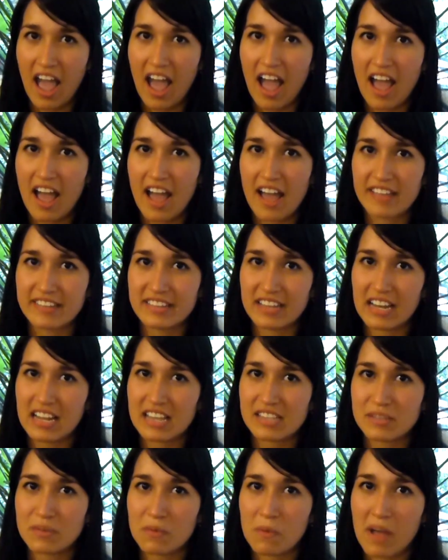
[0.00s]
And the
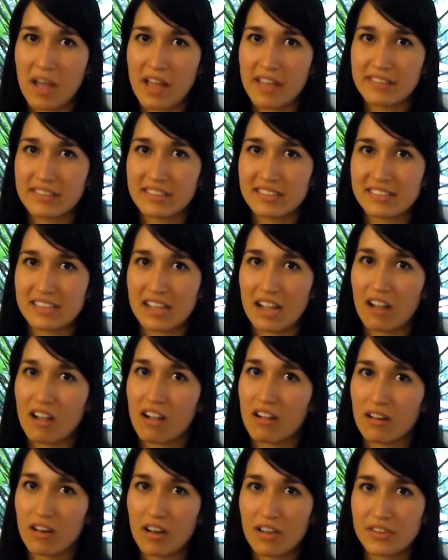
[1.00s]
last one is a
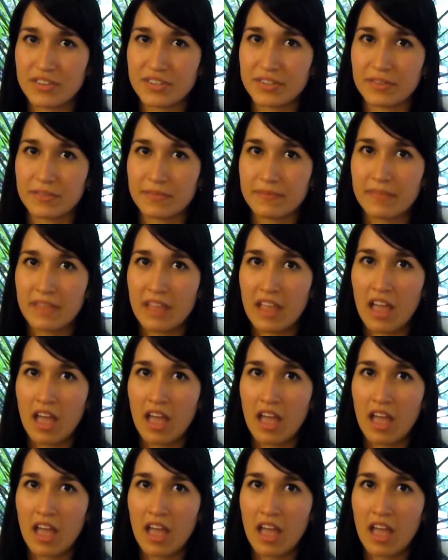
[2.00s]
conclusion.